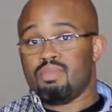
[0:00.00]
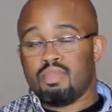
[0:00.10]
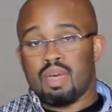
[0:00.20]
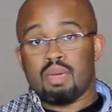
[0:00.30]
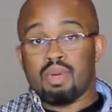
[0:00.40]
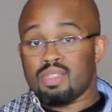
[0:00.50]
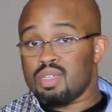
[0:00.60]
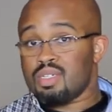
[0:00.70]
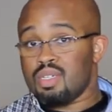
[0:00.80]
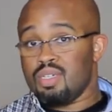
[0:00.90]
I've got about
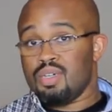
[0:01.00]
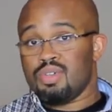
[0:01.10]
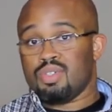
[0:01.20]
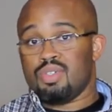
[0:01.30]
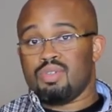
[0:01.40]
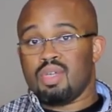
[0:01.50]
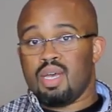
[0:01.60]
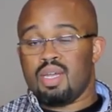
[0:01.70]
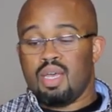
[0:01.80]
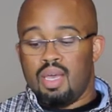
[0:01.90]
16 years to do
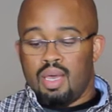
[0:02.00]
that.